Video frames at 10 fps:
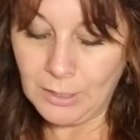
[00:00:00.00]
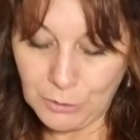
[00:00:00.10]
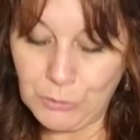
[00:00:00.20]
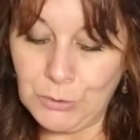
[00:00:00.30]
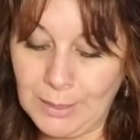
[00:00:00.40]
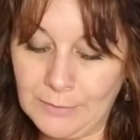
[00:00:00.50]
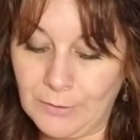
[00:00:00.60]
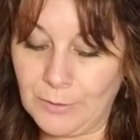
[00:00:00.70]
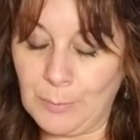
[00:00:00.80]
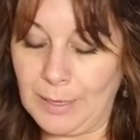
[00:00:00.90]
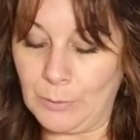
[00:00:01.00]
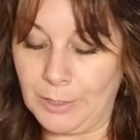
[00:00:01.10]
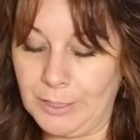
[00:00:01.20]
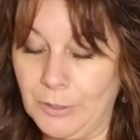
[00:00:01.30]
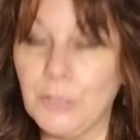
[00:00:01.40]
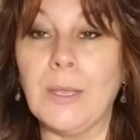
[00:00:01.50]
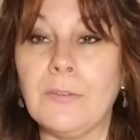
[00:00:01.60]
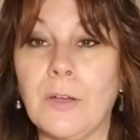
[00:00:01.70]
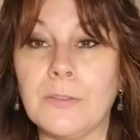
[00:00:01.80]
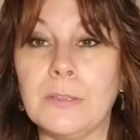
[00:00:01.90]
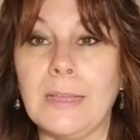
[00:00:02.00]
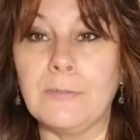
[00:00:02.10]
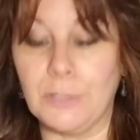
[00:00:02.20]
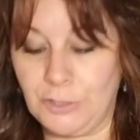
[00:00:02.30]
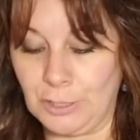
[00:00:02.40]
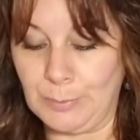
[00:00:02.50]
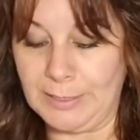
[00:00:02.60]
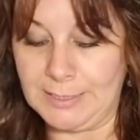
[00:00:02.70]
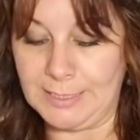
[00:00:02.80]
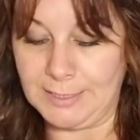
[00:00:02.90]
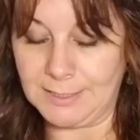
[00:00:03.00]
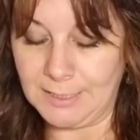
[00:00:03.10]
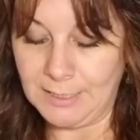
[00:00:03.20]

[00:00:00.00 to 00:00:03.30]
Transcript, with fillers: You do have all the power here. You have all the leverage here, Pisces.